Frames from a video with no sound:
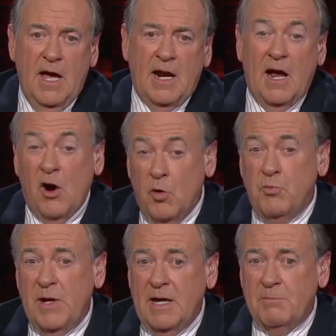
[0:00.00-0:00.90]
And I
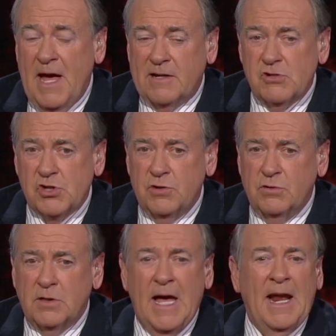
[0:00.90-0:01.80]
hope we get back to
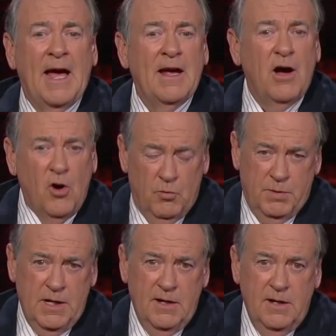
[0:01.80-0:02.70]
school. And I
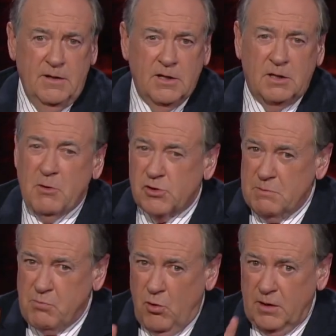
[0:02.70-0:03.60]
hope that the most
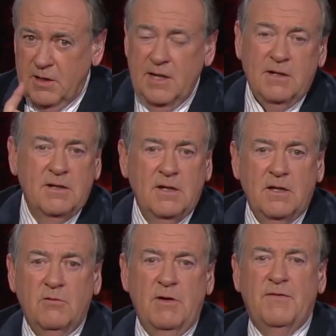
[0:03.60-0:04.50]
important thing,
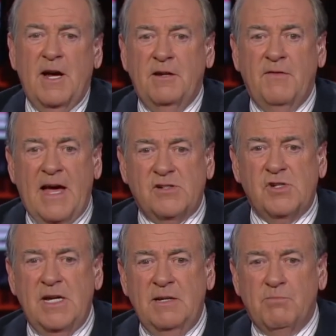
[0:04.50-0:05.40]
we find a
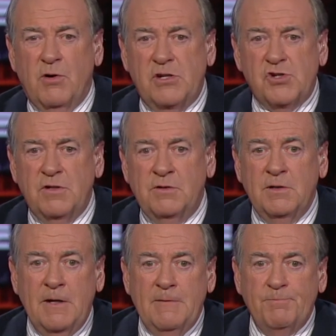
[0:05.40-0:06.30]
vaccine pretty soon.